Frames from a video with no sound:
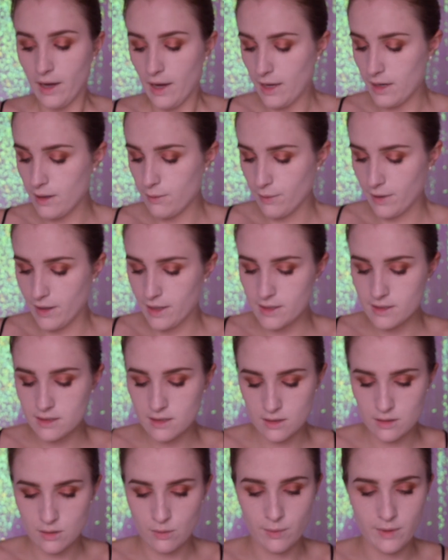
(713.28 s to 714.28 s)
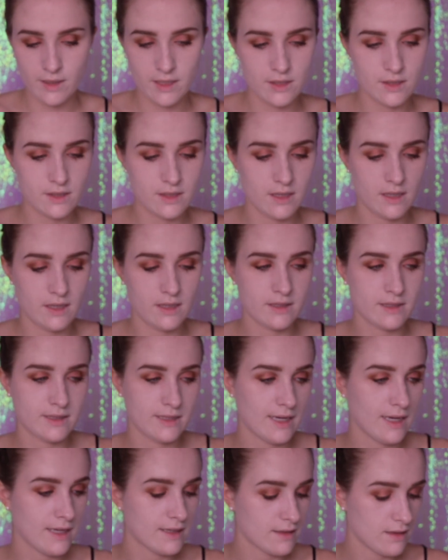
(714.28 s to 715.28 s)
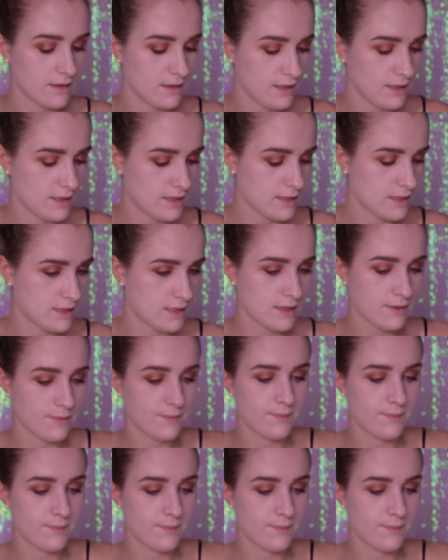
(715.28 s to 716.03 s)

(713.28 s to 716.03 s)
Anyways, so we're just gonna set this.